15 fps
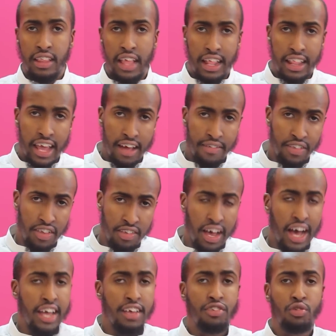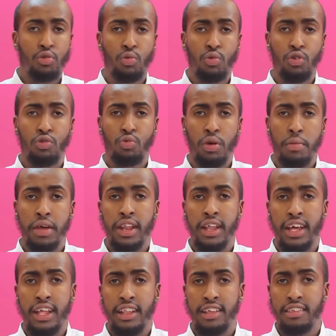that they have desires towards women
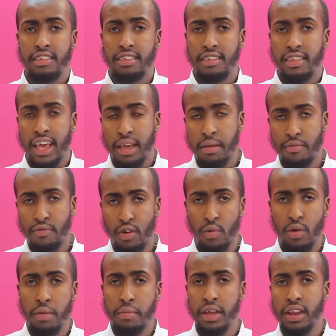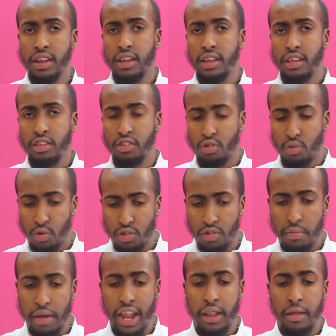and the same for women towards
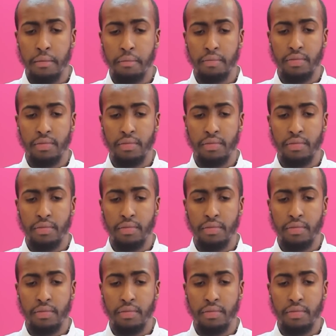men.